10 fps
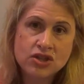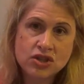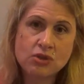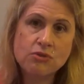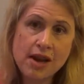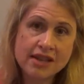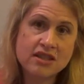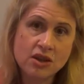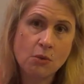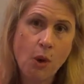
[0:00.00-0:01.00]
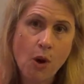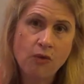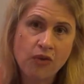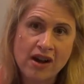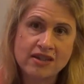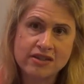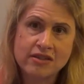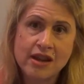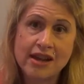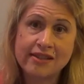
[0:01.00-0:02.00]
2 nights in a row of
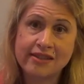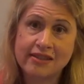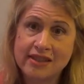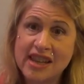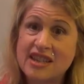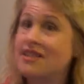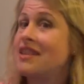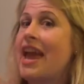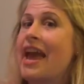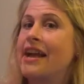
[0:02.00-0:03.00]
rest, at least